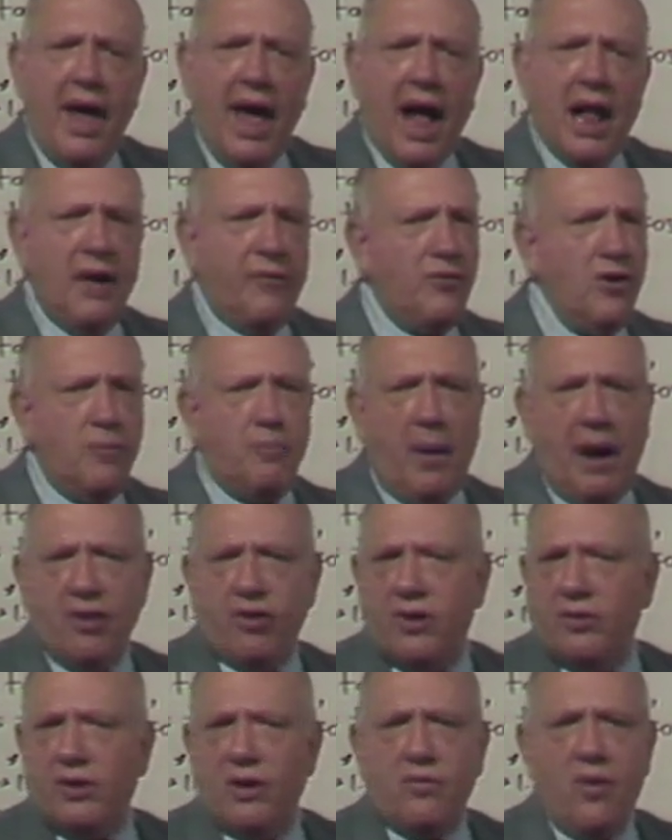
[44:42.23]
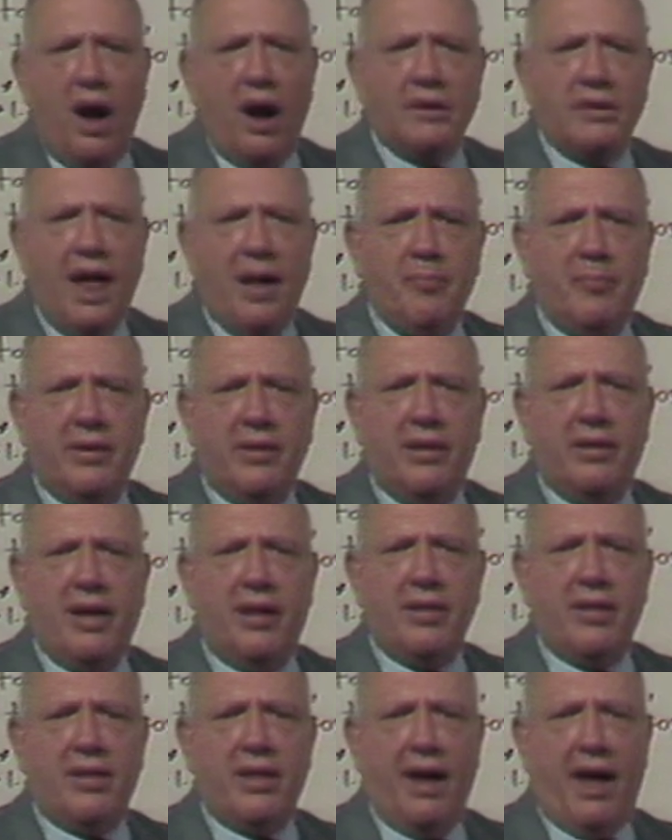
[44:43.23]
And if you punch in the wrong numbers, it
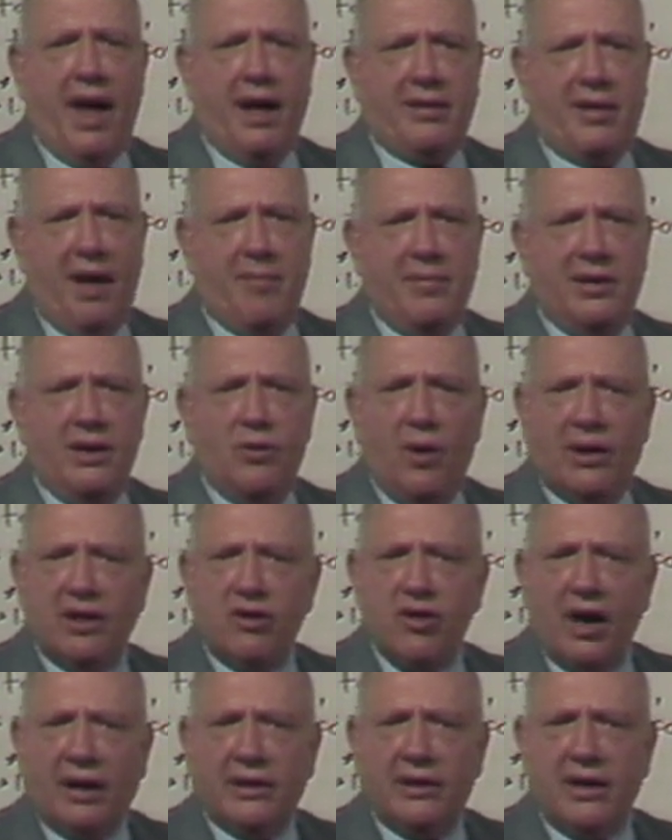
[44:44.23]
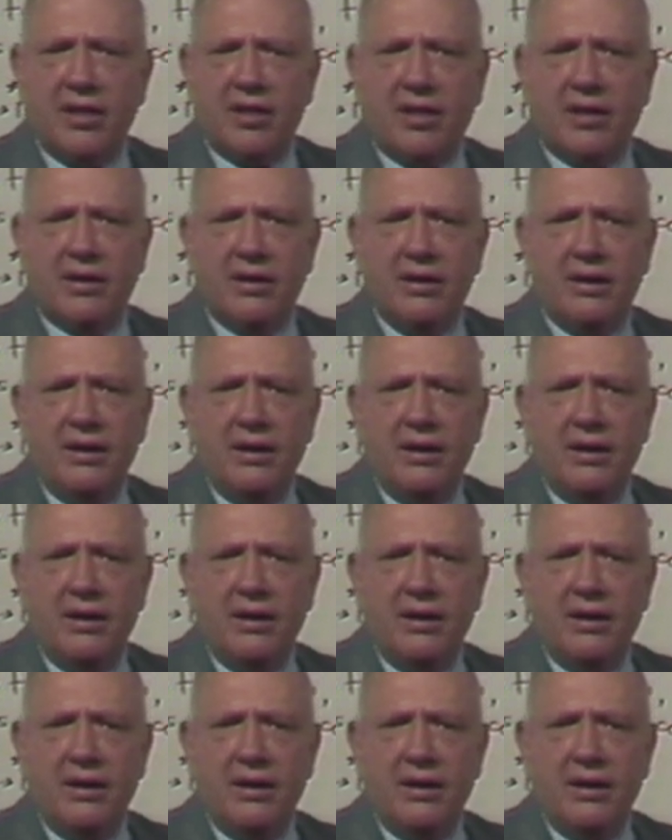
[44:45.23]
doesn't say, hey, dummy, you want to check this?